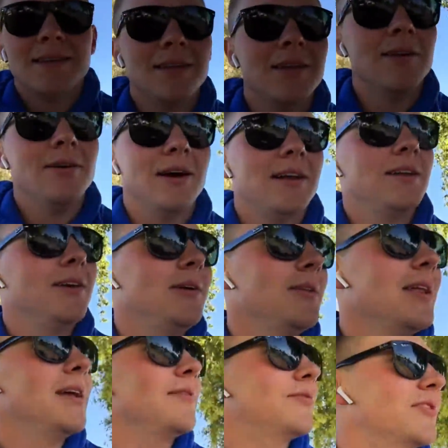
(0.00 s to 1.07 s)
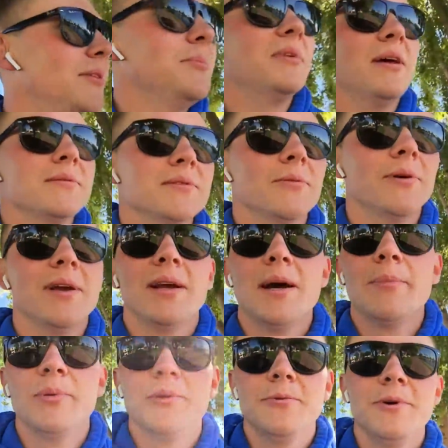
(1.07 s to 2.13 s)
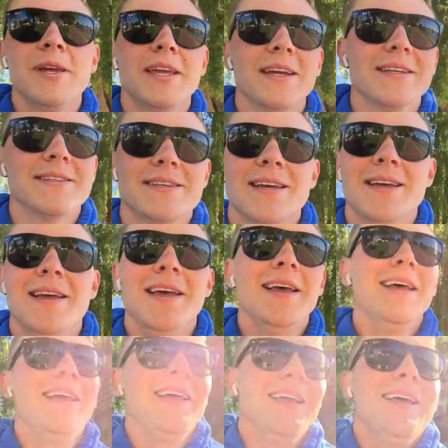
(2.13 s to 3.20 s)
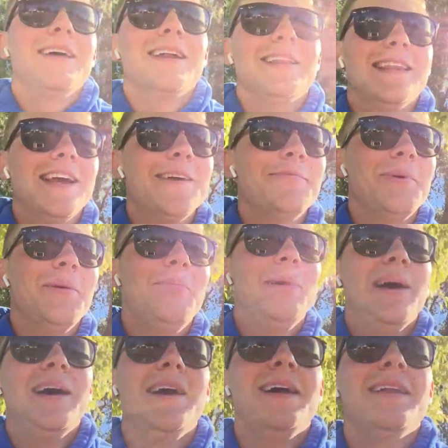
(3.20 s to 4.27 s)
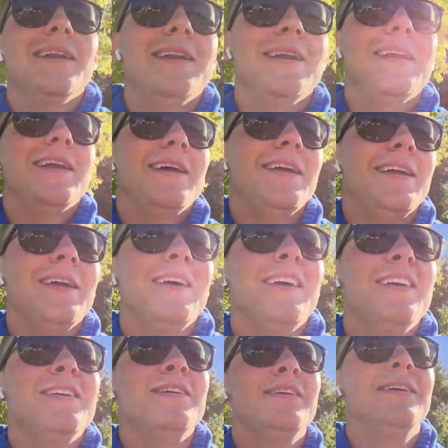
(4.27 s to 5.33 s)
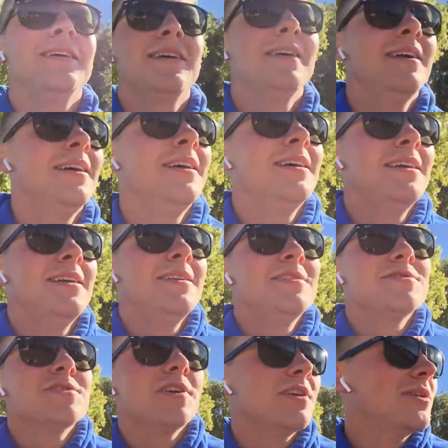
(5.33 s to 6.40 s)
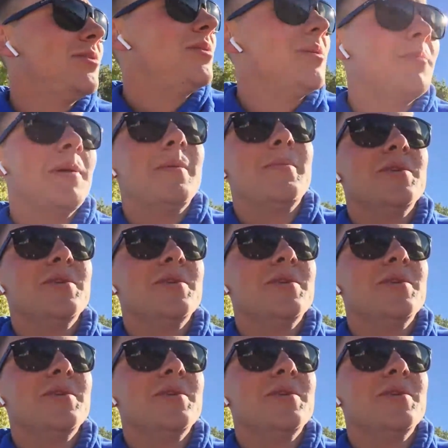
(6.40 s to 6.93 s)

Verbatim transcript: You know, I know that sometimes I wake up on the weekends and I lay in my bed and then I start going about